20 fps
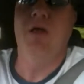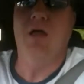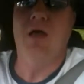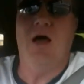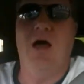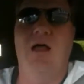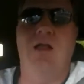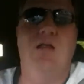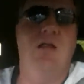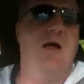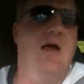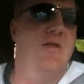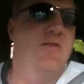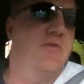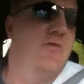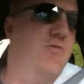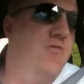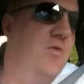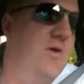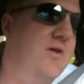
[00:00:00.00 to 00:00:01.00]
uh,
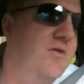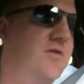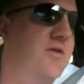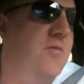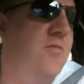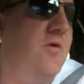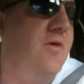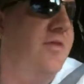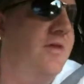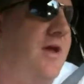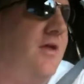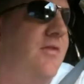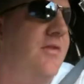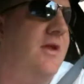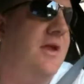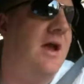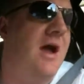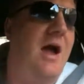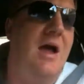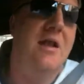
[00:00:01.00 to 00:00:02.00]
guidelines of wisdom, without the
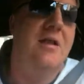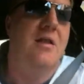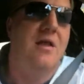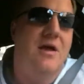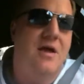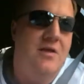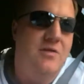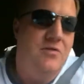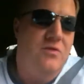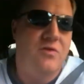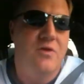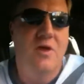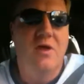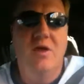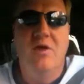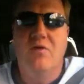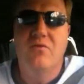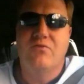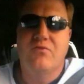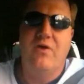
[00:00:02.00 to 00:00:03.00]
guidelines
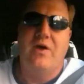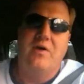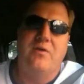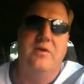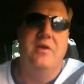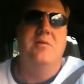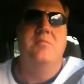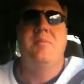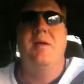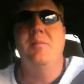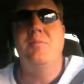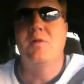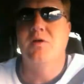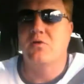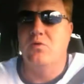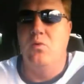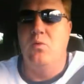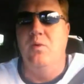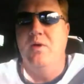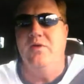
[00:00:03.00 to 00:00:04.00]
found in
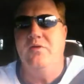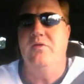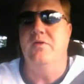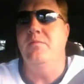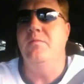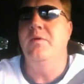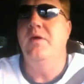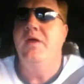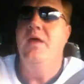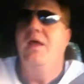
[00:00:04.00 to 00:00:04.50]
biblical wisdom.